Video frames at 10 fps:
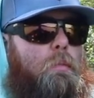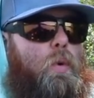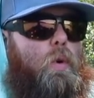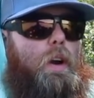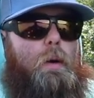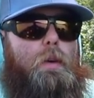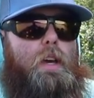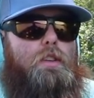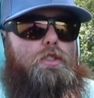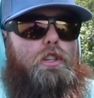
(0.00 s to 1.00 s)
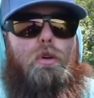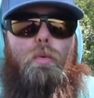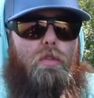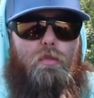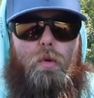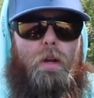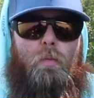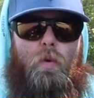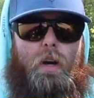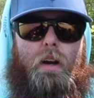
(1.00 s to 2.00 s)
more and I would catch two or three in
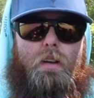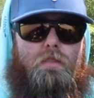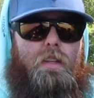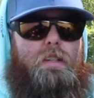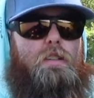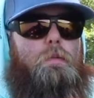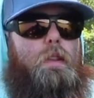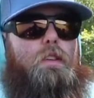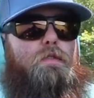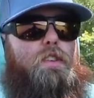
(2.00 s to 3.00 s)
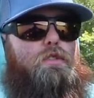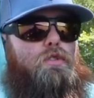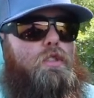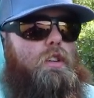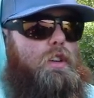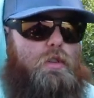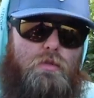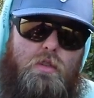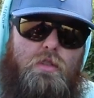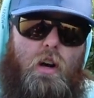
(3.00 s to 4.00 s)
one area. So that tells me these fish are starting to
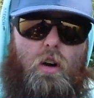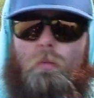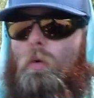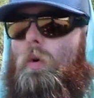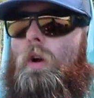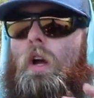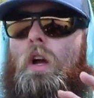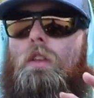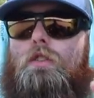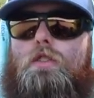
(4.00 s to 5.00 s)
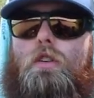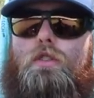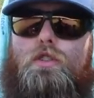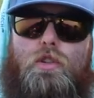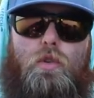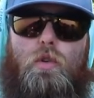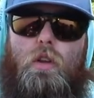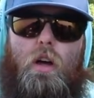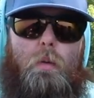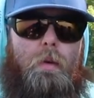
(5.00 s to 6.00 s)
use this current more. They're starting to school
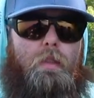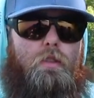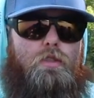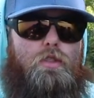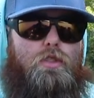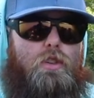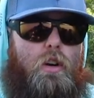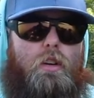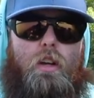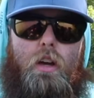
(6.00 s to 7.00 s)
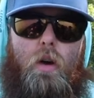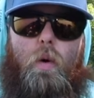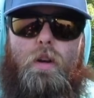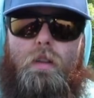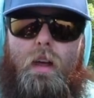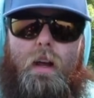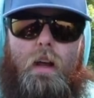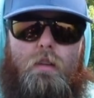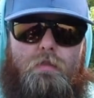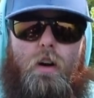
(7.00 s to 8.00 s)
up and they're just starting to go into that
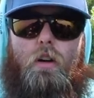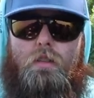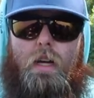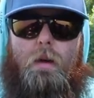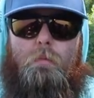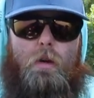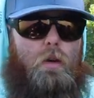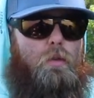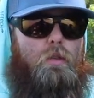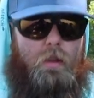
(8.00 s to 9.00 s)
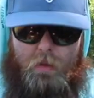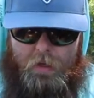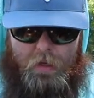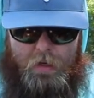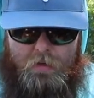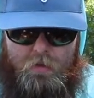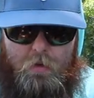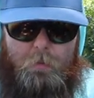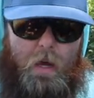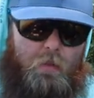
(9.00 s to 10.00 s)
kind of fall time mode that they get
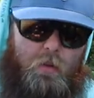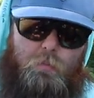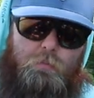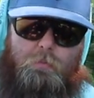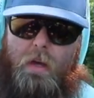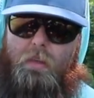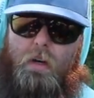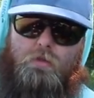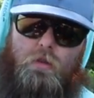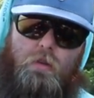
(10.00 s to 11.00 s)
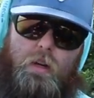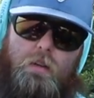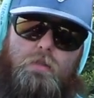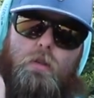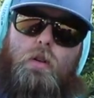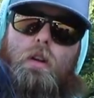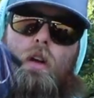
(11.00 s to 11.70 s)
into. Now the bait that I was throwing today, I was throwing